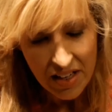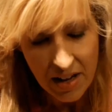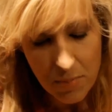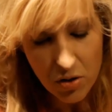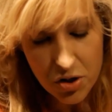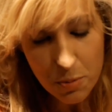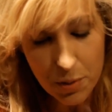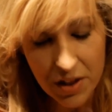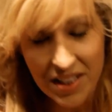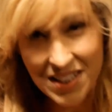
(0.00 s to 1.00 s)
I'm also
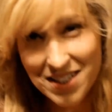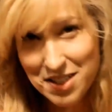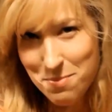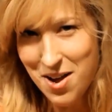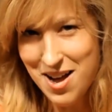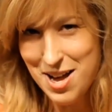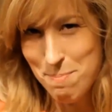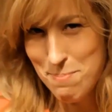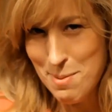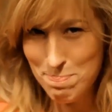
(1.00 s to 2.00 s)
putting in some hot
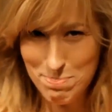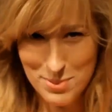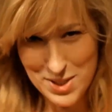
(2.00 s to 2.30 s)
pepper